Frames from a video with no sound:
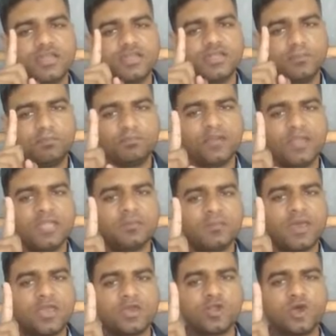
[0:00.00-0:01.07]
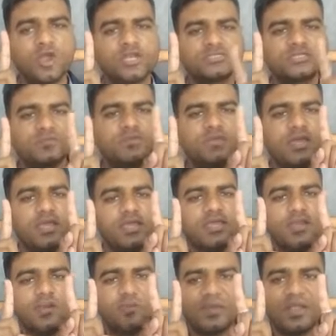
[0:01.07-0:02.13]
different microorganism,
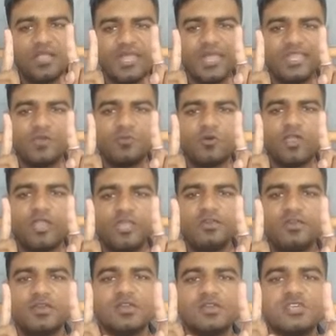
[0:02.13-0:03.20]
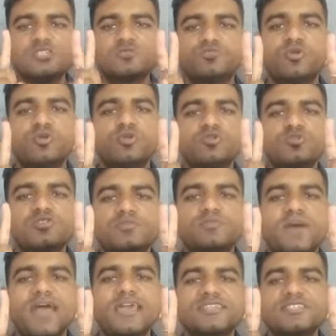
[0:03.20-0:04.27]
different antibody is produced
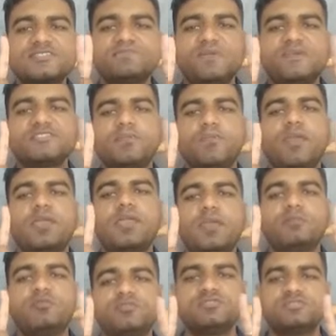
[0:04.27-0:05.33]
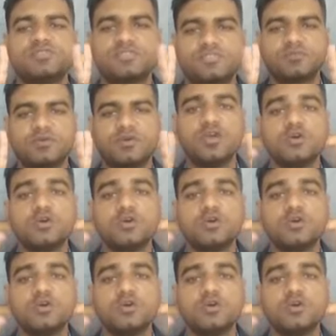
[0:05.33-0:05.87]
by this specific immune system.